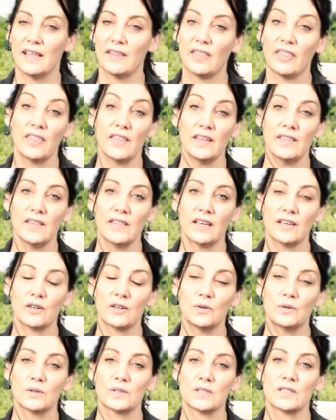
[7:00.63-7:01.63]
thing that
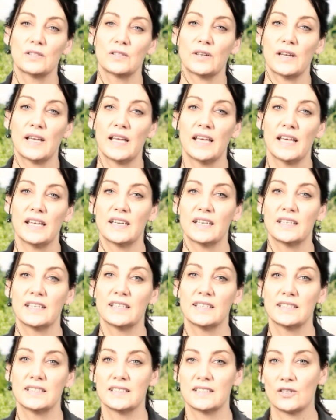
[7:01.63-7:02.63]
courts look at
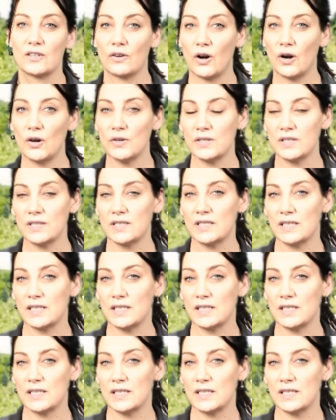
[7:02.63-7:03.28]
is gross